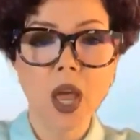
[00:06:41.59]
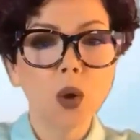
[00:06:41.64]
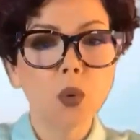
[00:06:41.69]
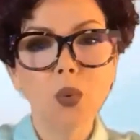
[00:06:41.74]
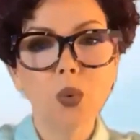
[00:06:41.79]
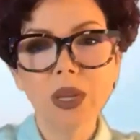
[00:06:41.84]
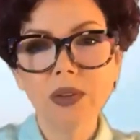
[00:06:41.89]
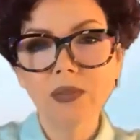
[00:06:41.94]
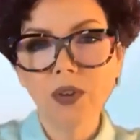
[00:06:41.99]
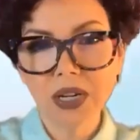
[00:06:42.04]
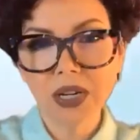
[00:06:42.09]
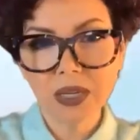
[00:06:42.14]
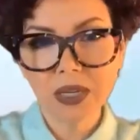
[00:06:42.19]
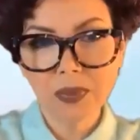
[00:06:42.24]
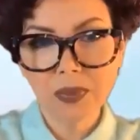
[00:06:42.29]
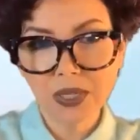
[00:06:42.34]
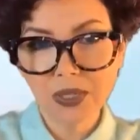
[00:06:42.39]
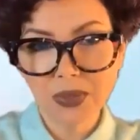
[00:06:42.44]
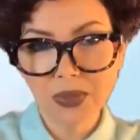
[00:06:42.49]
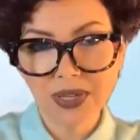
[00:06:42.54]
We've already
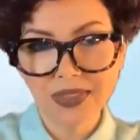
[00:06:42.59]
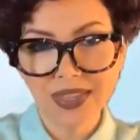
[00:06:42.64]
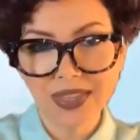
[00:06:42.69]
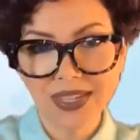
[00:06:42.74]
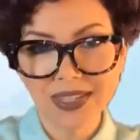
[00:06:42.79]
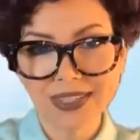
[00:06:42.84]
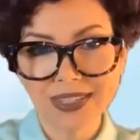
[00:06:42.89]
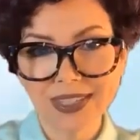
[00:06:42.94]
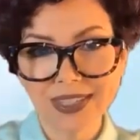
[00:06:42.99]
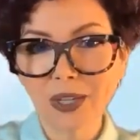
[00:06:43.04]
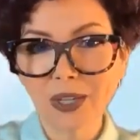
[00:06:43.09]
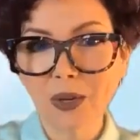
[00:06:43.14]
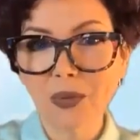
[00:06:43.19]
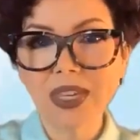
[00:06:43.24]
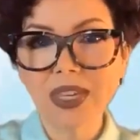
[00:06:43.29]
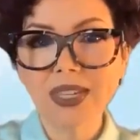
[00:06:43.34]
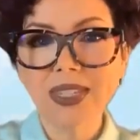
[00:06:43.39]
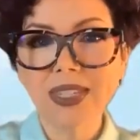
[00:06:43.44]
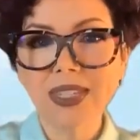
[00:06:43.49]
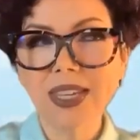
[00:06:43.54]
been doing this. So
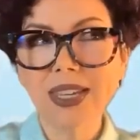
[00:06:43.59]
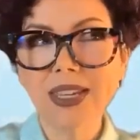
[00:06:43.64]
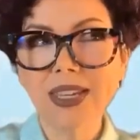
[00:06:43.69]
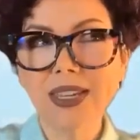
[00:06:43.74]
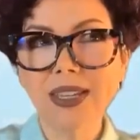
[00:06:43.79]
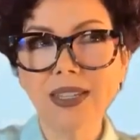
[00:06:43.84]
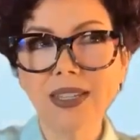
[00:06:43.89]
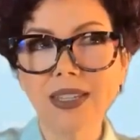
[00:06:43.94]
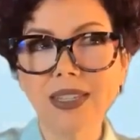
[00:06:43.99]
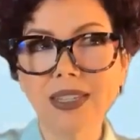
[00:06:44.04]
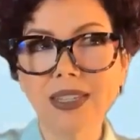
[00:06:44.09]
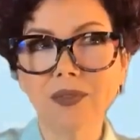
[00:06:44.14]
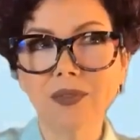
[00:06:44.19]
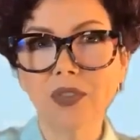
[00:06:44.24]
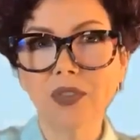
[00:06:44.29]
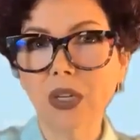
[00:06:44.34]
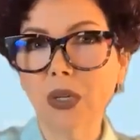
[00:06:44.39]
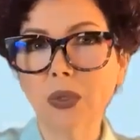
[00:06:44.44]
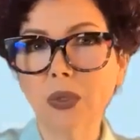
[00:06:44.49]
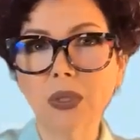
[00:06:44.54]
this
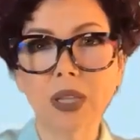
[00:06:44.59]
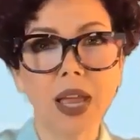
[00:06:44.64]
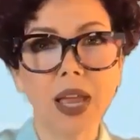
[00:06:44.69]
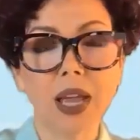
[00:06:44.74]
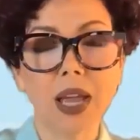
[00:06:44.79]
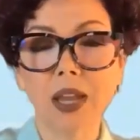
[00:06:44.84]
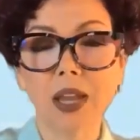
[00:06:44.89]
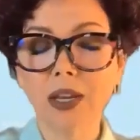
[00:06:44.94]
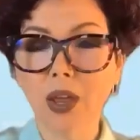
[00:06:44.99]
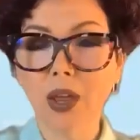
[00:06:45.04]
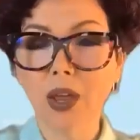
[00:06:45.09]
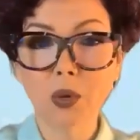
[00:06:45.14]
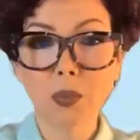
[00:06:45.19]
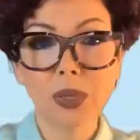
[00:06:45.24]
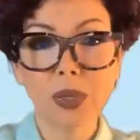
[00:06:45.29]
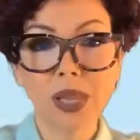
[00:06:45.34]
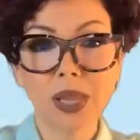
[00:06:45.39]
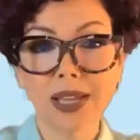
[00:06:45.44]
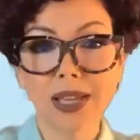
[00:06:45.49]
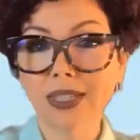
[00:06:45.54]
feels like another
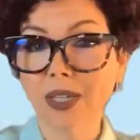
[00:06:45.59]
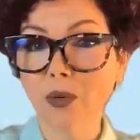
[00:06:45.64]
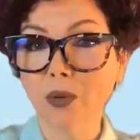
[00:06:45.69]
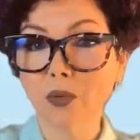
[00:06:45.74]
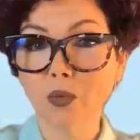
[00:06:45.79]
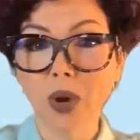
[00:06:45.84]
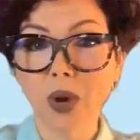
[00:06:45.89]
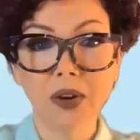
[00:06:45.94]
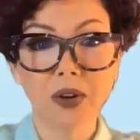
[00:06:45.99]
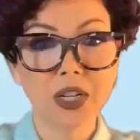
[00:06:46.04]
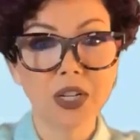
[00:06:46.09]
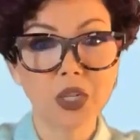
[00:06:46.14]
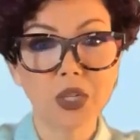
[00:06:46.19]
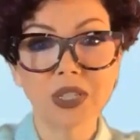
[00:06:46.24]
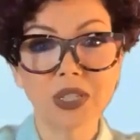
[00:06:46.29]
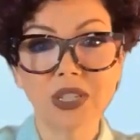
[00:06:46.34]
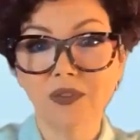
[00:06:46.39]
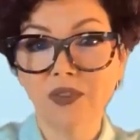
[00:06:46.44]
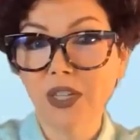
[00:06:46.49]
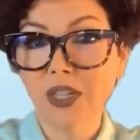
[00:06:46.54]
place that rhetoric
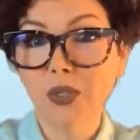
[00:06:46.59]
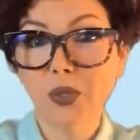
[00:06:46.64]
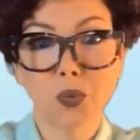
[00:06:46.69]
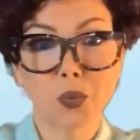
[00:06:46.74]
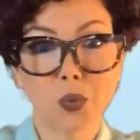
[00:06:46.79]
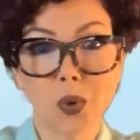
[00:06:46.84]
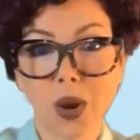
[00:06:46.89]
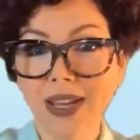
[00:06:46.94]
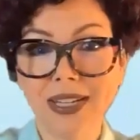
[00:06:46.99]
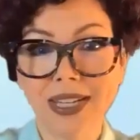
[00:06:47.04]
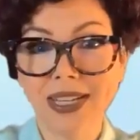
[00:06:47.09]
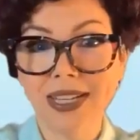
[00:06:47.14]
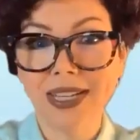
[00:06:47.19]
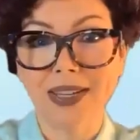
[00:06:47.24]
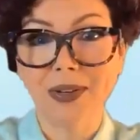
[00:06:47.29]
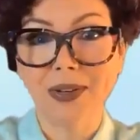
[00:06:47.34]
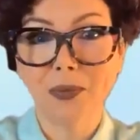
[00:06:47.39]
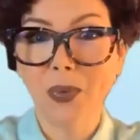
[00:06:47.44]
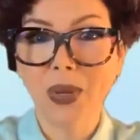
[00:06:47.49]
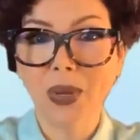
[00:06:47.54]
just fits right
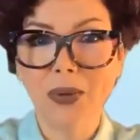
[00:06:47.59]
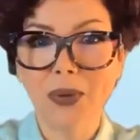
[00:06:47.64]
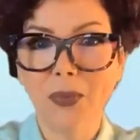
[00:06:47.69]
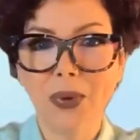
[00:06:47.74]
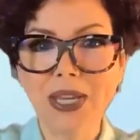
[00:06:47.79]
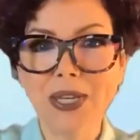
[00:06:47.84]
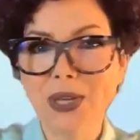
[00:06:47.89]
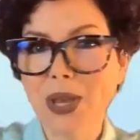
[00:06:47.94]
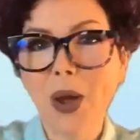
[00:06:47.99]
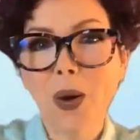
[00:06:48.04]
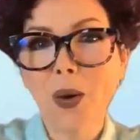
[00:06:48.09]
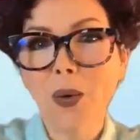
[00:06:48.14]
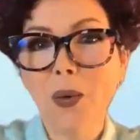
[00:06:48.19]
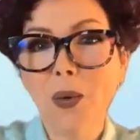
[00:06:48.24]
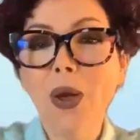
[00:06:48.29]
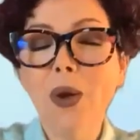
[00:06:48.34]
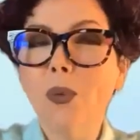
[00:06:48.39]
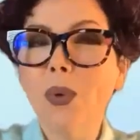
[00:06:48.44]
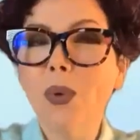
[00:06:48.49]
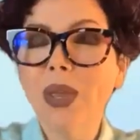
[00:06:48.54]
in. We know
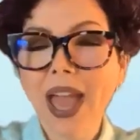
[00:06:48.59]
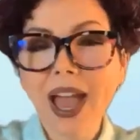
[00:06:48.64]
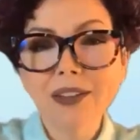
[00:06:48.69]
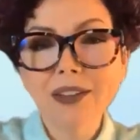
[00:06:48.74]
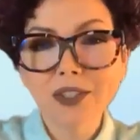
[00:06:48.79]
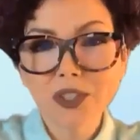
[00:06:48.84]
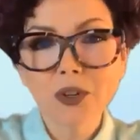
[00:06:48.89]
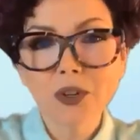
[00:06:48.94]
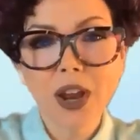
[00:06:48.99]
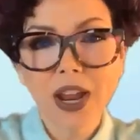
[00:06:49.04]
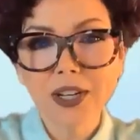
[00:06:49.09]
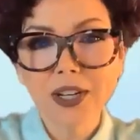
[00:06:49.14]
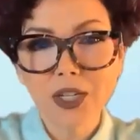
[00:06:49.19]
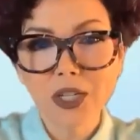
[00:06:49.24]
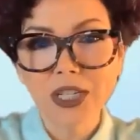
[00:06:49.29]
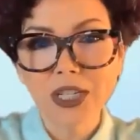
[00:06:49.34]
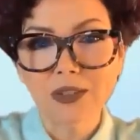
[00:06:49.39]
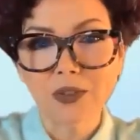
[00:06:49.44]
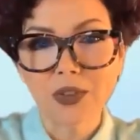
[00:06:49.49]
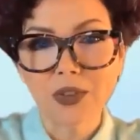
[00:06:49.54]
we have
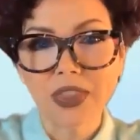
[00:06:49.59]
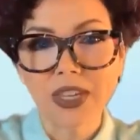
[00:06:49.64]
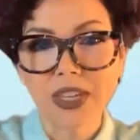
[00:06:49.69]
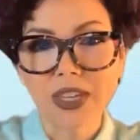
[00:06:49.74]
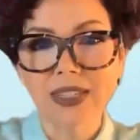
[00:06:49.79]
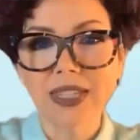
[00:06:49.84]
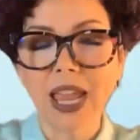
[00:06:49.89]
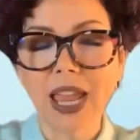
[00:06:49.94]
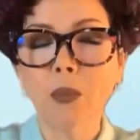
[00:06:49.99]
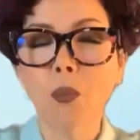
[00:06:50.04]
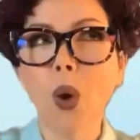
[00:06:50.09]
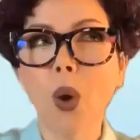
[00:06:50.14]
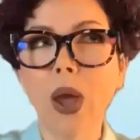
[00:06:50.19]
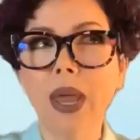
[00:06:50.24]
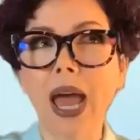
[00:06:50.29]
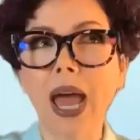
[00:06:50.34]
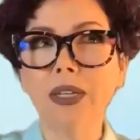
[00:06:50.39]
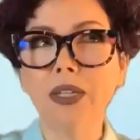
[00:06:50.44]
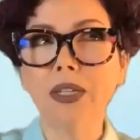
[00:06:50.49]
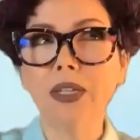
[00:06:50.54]
strategies for this. And what
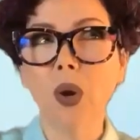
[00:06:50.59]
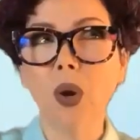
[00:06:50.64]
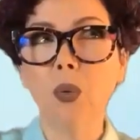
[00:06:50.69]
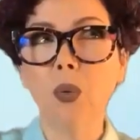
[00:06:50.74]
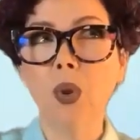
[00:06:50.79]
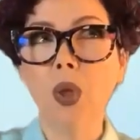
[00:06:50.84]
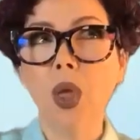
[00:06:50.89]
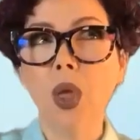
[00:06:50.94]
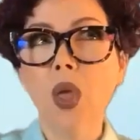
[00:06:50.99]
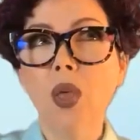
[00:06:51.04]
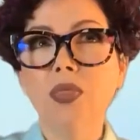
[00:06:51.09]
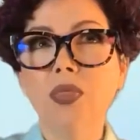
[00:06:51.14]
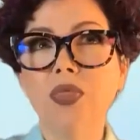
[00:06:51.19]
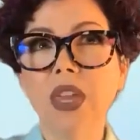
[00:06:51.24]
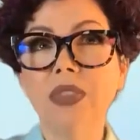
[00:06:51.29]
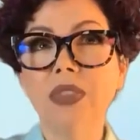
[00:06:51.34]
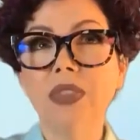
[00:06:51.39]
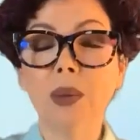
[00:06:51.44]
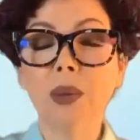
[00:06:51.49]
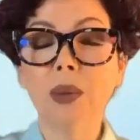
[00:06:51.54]
I don't
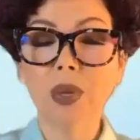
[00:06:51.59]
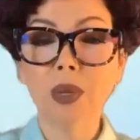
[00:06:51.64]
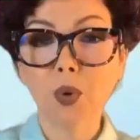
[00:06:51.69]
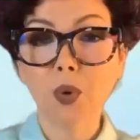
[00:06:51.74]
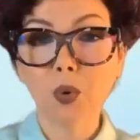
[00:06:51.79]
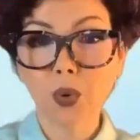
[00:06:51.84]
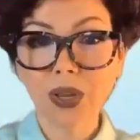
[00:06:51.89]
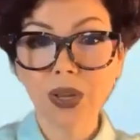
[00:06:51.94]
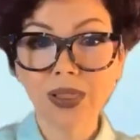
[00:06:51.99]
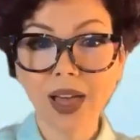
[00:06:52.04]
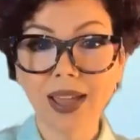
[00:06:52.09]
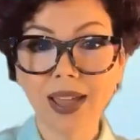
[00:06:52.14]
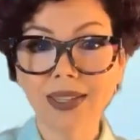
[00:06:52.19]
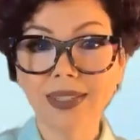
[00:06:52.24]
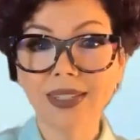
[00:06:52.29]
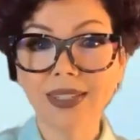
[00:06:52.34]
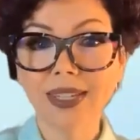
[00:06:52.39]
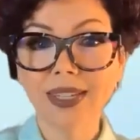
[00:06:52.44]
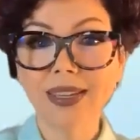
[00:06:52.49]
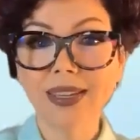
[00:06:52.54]
think that people
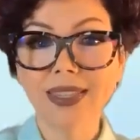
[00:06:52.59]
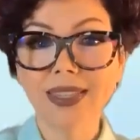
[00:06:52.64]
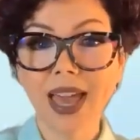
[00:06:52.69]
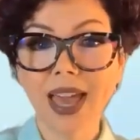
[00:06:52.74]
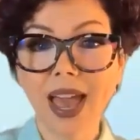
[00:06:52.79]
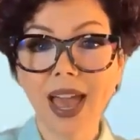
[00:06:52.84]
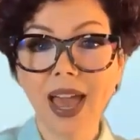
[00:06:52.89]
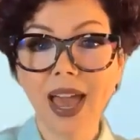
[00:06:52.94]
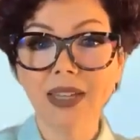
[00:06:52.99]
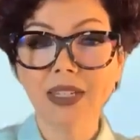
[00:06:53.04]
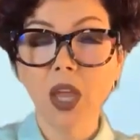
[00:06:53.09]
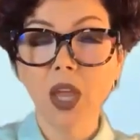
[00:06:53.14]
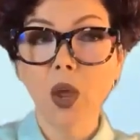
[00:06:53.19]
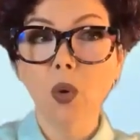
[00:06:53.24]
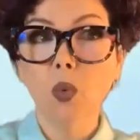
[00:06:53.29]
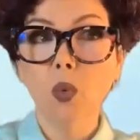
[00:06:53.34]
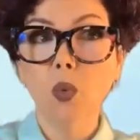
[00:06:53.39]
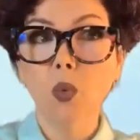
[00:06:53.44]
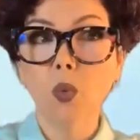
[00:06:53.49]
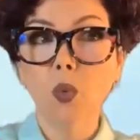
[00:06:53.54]
realize is that
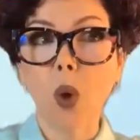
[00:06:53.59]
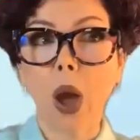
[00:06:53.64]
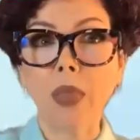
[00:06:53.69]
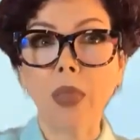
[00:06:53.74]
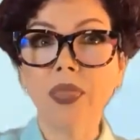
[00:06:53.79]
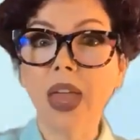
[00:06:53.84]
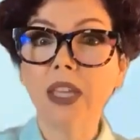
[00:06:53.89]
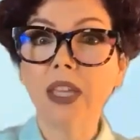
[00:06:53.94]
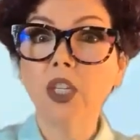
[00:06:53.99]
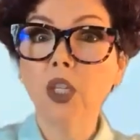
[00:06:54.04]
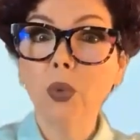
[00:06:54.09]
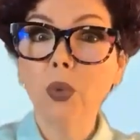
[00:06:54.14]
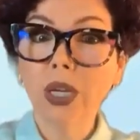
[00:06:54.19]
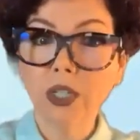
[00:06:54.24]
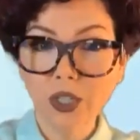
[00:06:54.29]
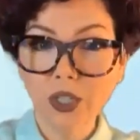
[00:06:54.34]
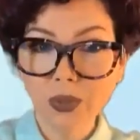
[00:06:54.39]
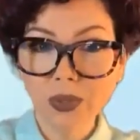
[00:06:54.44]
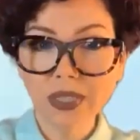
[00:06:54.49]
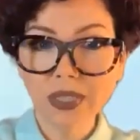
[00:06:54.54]
you
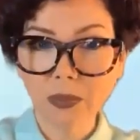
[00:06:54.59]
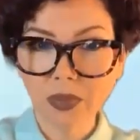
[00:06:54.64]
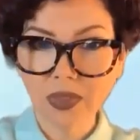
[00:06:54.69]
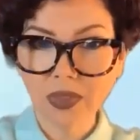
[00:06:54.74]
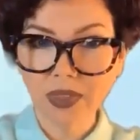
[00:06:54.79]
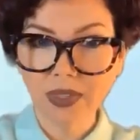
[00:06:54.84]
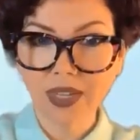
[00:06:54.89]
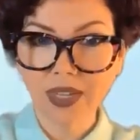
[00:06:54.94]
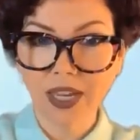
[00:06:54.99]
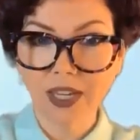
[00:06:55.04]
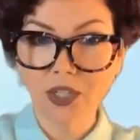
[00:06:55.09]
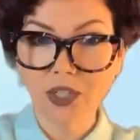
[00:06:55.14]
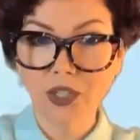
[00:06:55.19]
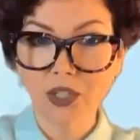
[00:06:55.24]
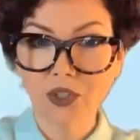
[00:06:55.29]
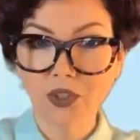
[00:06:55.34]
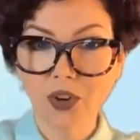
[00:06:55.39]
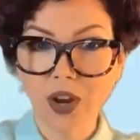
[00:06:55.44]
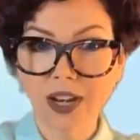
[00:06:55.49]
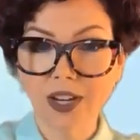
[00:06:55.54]
can use some of these ancient
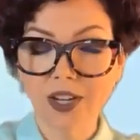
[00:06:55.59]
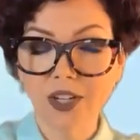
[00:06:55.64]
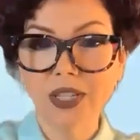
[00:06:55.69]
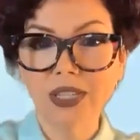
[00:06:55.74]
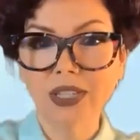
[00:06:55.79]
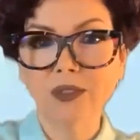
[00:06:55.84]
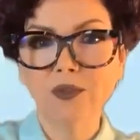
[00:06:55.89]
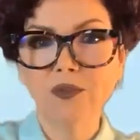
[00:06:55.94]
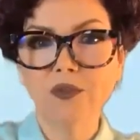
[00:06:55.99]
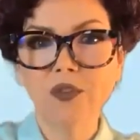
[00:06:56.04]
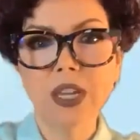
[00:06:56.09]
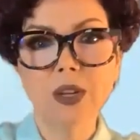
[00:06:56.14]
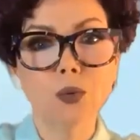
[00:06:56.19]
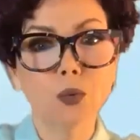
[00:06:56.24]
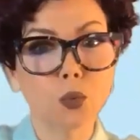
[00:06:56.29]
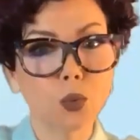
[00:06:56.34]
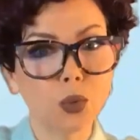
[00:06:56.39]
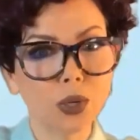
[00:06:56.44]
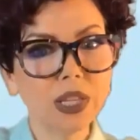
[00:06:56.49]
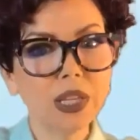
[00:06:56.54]
strategies fit
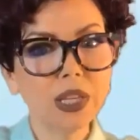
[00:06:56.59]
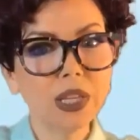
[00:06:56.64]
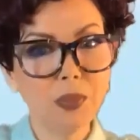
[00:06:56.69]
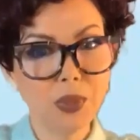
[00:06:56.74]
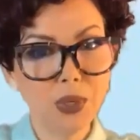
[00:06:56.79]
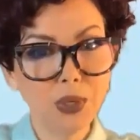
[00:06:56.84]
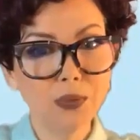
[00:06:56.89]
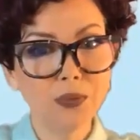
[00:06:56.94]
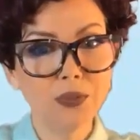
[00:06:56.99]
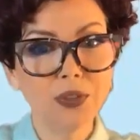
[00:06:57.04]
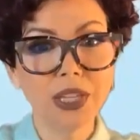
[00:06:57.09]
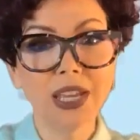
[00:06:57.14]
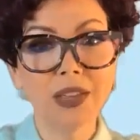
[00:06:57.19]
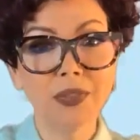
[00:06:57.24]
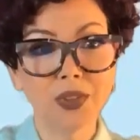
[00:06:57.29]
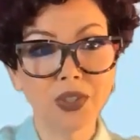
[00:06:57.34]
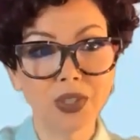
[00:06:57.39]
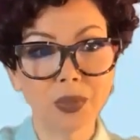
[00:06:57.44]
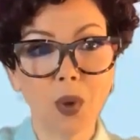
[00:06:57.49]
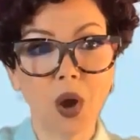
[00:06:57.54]
really beautifully in
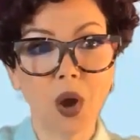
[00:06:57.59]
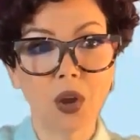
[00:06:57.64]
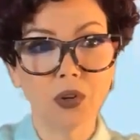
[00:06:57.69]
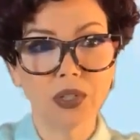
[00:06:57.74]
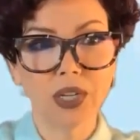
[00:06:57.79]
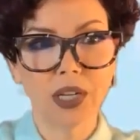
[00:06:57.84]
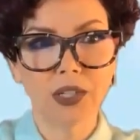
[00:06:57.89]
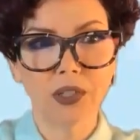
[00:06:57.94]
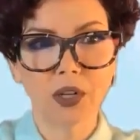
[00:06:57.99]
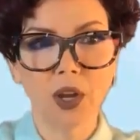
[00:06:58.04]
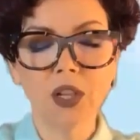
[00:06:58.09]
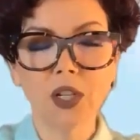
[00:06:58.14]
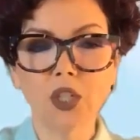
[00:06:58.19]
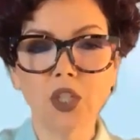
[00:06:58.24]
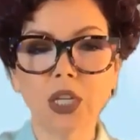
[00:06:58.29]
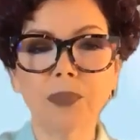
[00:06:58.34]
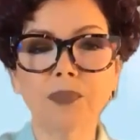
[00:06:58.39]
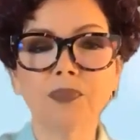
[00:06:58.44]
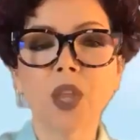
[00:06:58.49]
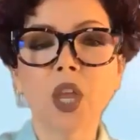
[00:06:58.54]
this modern
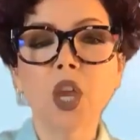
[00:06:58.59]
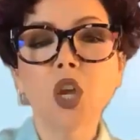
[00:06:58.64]
technology.